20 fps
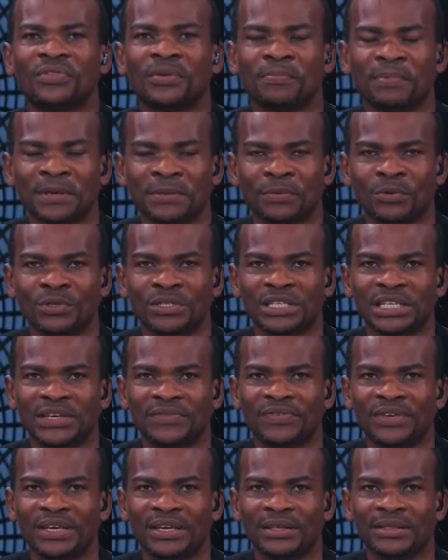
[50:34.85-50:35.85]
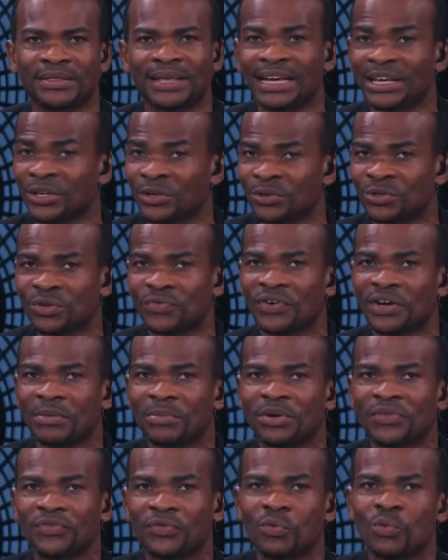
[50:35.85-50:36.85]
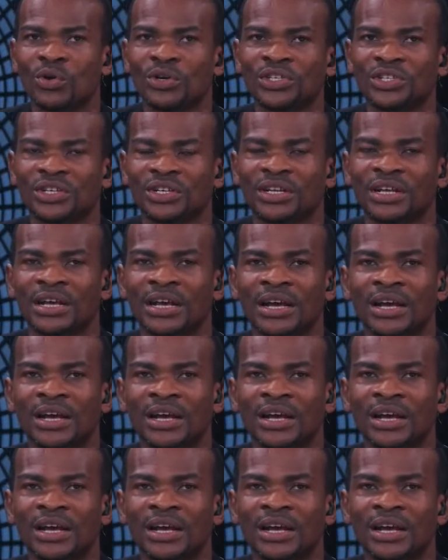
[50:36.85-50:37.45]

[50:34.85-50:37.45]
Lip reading: the People TV. Thank you so very much for watching.